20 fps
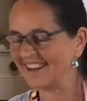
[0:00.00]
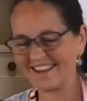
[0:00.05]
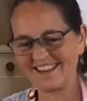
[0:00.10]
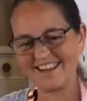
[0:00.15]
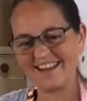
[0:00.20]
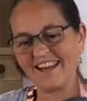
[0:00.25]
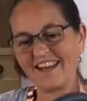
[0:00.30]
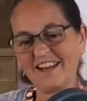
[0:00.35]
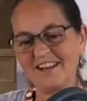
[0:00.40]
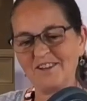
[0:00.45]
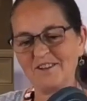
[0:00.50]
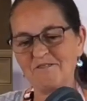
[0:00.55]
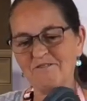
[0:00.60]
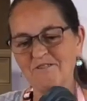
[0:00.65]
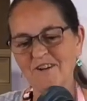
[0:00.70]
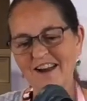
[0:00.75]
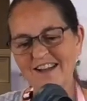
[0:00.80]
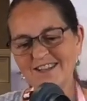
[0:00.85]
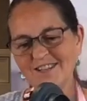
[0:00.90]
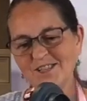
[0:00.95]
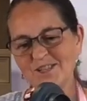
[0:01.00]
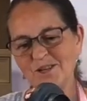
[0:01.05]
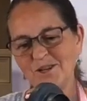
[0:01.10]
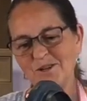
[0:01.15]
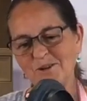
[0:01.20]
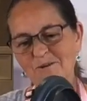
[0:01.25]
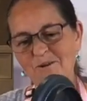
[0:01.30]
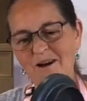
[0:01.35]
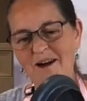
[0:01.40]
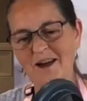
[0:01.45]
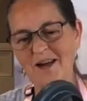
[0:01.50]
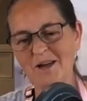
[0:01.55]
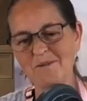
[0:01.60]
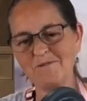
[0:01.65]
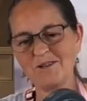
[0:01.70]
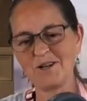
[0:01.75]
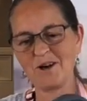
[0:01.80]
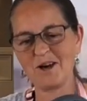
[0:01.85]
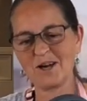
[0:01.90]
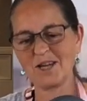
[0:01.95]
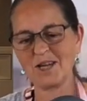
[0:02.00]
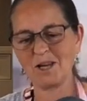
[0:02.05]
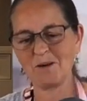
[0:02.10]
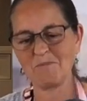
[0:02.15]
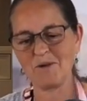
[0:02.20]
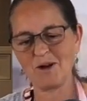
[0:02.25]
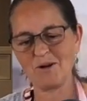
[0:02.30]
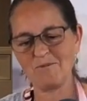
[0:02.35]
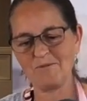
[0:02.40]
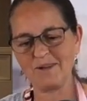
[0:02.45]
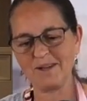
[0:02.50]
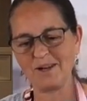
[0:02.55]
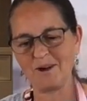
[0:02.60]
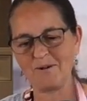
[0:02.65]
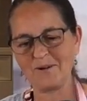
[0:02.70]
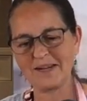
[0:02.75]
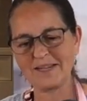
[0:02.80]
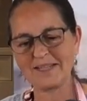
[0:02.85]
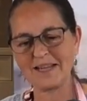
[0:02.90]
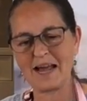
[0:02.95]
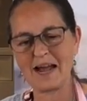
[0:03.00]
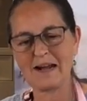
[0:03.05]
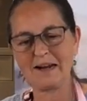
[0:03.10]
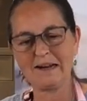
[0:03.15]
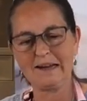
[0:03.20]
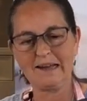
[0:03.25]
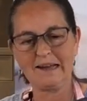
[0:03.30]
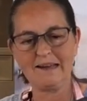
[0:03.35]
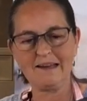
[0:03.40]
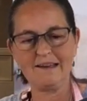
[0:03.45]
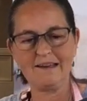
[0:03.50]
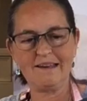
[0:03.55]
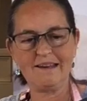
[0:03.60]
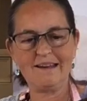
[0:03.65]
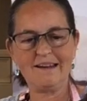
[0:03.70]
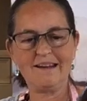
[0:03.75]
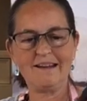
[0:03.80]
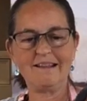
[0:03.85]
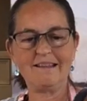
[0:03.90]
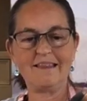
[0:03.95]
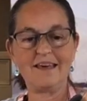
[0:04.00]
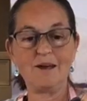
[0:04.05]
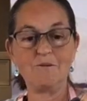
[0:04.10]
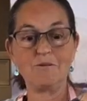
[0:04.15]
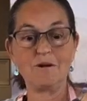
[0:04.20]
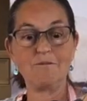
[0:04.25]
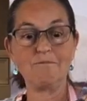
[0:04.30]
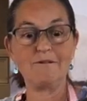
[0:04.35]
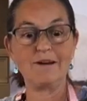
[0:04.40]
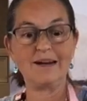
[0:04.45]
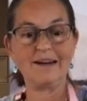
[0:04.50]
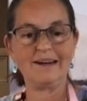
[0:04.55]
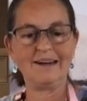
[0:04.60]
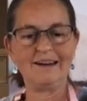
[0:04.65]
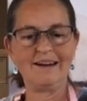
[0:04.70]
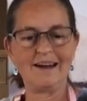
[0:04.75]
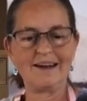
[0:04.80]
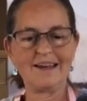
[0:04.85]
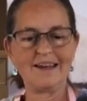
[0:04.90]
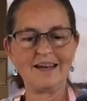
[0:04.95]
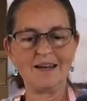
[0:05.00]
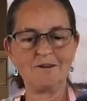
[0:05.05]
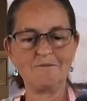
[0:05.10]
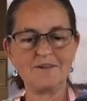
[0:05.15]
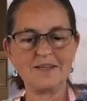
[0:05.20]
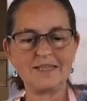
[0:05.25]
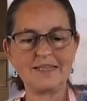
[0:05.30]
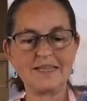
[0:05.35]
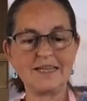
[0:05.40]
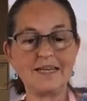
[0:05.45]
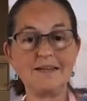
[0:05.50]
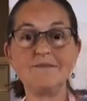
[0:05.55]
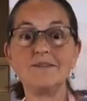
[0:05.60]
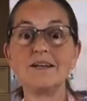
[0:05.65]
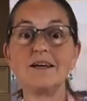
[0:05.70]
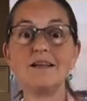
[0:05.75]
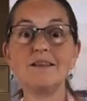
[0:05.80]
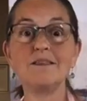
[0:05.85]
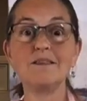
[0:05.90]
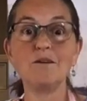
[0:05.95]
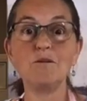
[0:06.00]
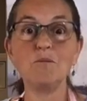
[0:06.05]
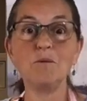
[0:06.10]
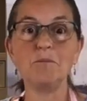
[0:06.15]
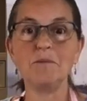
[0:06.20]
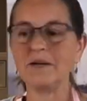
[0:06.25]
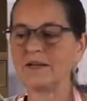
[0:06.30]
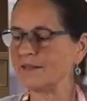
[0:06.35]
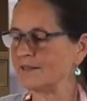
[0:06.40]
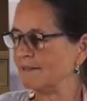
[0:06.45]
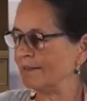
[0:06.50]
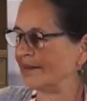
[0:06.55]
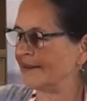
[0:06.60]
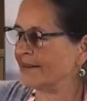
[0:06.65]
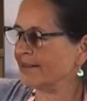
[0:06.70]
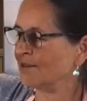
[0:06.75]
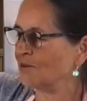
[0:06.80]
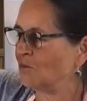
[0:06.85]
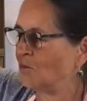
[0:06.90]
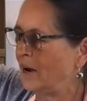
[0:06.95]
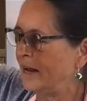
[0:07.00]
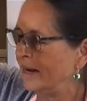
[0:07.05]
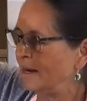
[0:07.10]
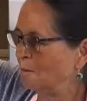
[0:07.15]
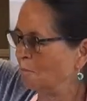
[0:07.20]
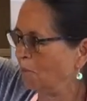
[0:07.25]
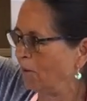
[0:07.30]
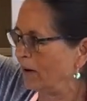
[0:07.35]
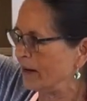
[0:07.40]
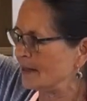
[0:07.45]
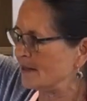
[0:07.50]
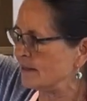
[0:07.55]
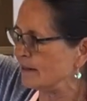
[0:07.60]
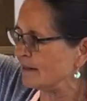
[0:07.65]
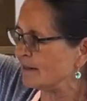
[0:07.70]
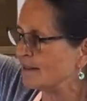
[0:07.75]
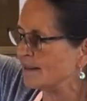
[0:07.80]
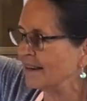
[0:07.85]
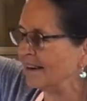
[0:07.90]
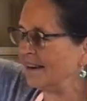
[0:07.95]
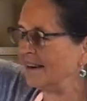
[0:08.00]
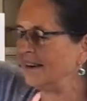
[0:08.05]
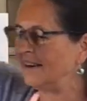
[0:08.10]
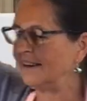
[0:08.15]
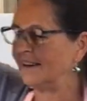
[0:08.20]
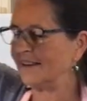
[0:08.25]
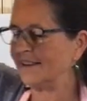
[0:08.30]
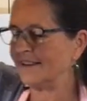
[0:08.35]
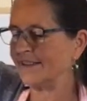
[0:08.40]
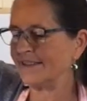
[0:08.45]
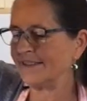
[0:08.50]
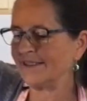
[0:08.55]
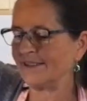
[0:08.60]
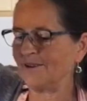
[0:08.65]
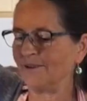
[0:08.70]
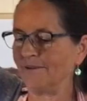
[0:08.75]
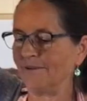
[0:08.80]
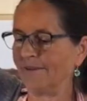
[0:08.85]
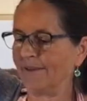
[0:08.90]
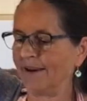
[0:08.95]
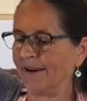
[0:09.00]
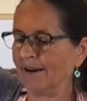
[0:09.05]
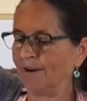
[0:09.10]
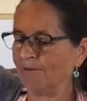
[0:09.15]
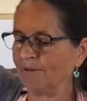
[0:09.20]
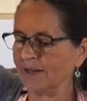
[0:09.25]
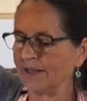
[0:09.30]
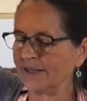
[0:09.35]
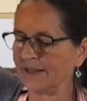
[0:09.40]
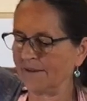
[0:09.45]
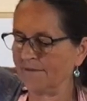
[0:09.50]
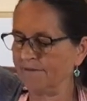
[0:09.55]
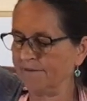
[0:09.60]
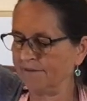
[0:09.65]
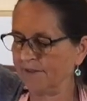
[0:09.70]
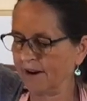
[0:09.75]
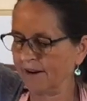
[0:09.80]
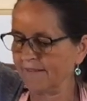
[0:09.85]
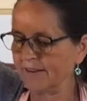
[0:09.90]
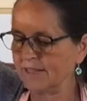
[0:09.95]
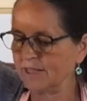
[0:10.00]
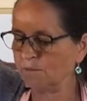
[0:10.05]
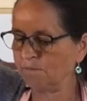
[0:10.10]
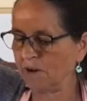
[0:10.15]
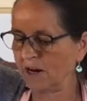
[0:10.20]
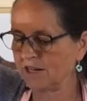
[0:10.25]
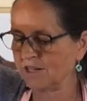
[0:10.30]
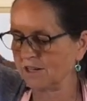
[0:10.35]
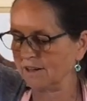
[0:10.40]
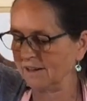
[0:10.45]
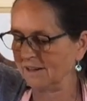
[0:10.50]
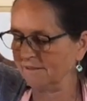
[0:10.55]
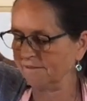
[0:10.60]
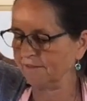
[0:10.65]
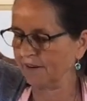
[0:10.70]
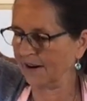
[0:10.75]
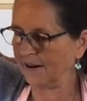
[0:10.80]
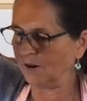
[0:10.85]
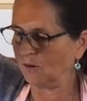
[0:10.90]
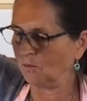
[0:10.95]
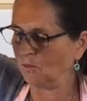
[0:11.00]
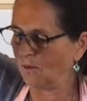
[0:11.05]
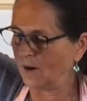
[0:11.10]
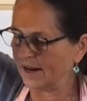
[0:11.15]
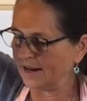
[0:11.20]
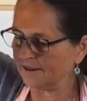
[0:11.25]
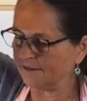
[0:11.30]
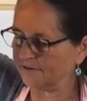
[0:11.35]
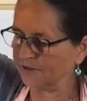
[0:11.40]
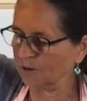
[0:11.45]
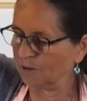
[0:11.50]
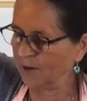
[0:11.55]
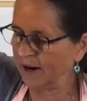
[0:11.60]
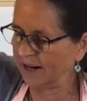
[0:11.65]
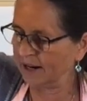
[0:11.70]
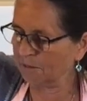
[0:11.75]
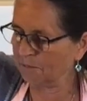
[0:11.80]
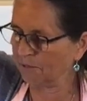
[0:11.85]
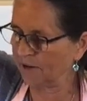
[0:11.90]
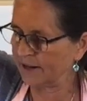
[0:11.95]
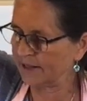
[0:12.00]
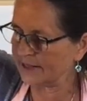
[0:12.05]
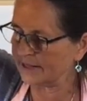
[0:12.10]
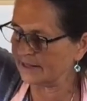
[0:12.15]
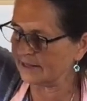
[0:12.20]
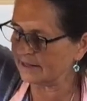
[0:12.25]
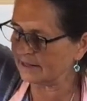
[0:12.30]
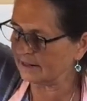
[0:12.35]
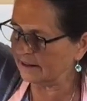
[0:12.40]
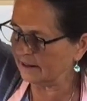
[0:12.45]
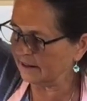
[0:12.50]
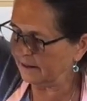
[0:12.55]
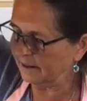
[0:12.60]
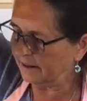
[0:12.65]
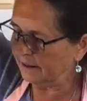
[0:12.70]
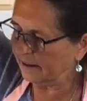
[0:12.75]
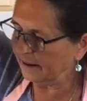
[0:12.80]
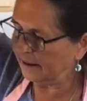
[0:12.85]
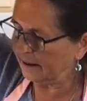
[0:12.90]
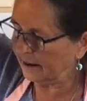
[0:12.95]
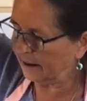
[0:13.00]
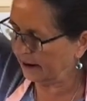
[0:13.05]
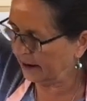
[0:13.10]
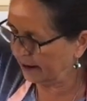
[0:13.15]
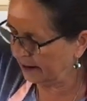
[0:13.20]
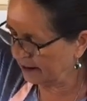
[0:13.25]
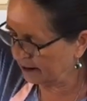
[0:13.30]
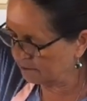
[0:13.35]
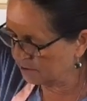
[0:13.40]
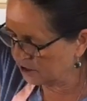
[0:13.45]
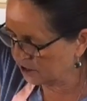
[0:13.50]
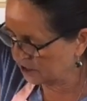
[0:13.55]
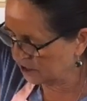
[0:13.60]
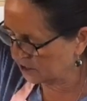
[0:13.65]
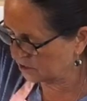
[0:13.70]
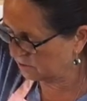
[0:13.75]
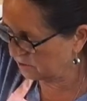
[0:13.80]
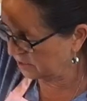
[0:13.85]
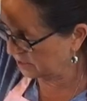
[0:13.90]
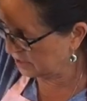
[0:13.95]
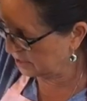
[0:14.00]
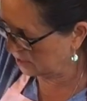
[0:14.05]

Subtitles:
and the friends who I am talking about will know exactly. They were really lucky and received a Thermomix as a wedding present. So that was a very special and very wonderful wedding present. And I'm just going to